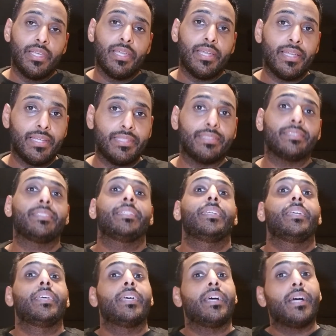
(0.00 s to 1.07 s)
and
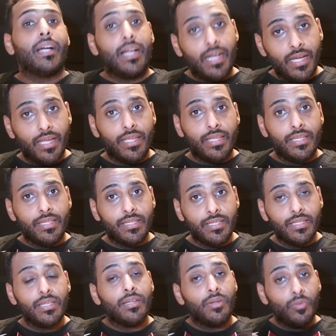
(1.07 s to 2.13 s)
I
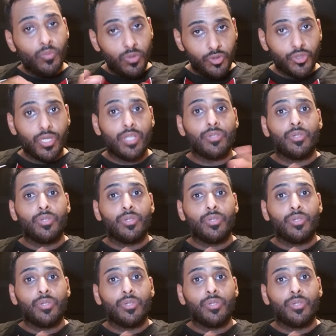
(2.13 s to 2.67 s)
will try to